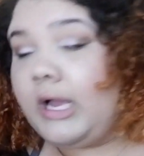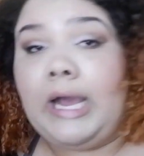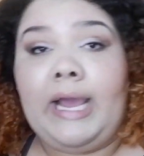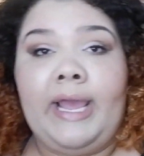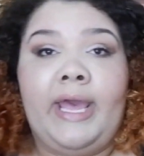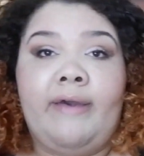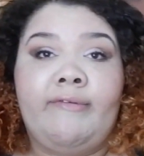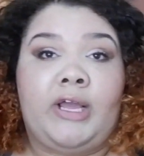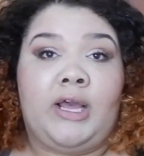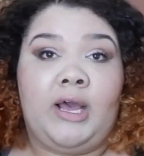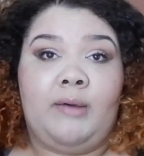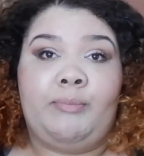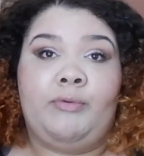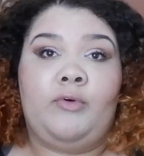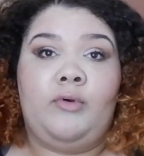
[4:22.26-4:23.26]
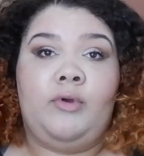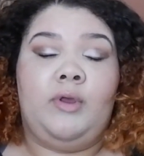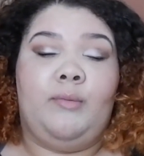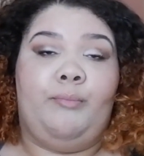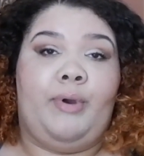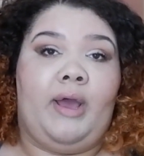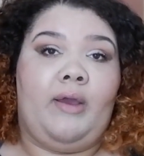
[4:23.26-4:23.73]
I have a couple,
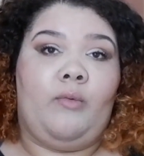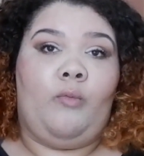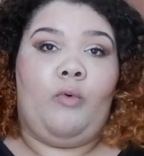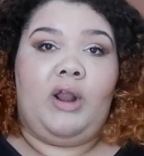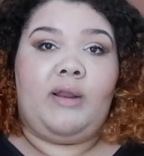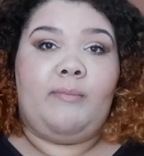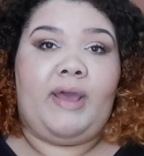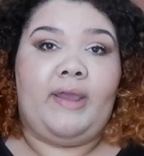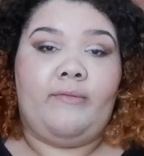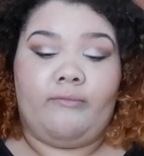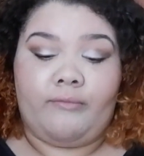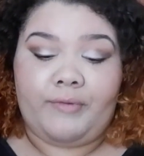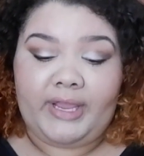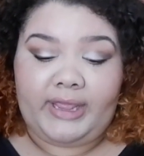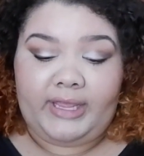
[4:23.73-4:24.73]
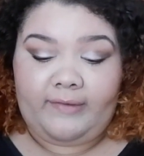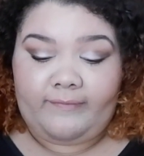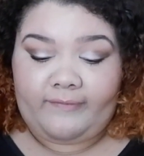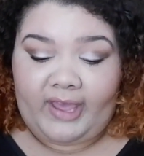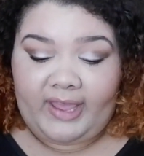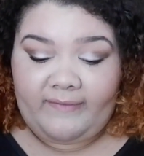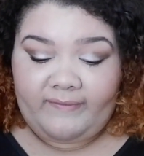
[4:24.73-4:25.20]
but one of my really
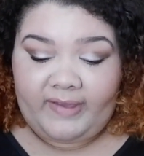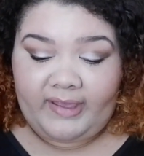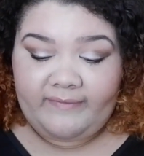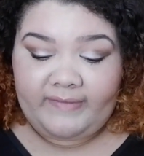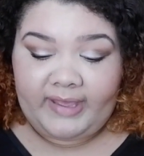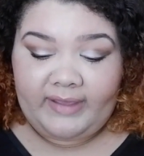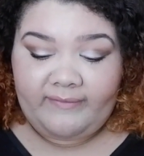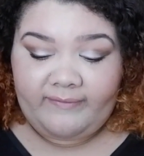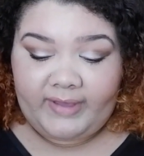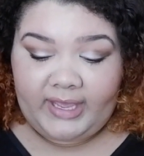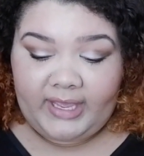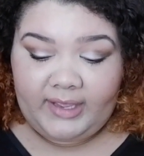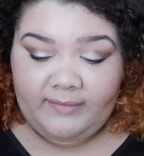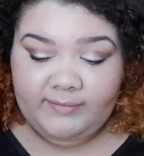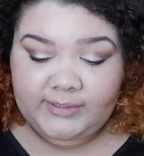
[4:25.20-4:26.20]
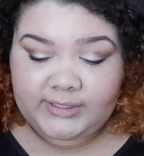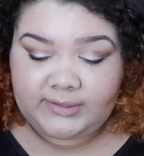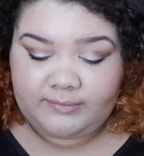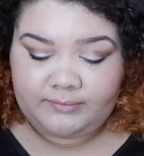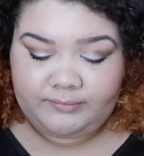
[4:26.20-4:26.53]
faves